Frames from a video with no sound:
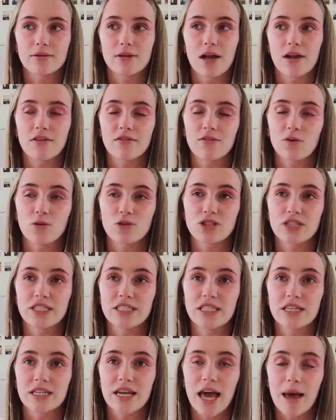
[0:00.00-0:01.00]
unfortunately
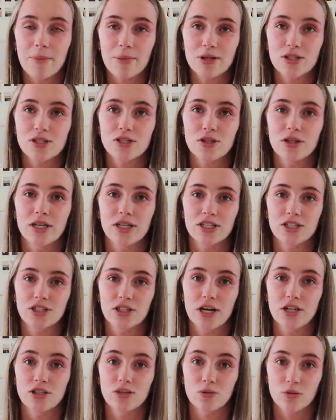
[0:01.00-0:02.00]
didn't happen so next
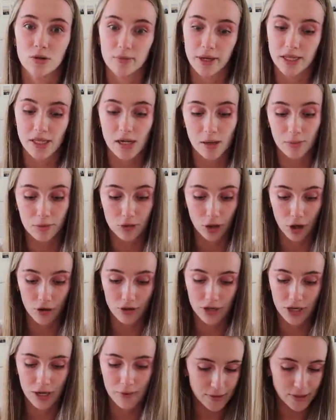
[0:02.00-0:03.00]
year I do want to make that a
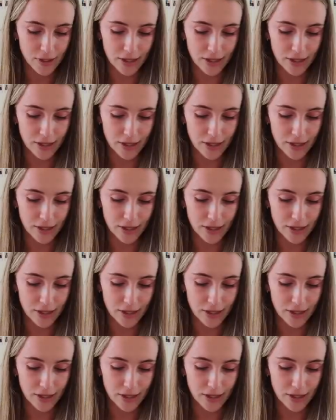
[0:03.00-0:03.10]
priority.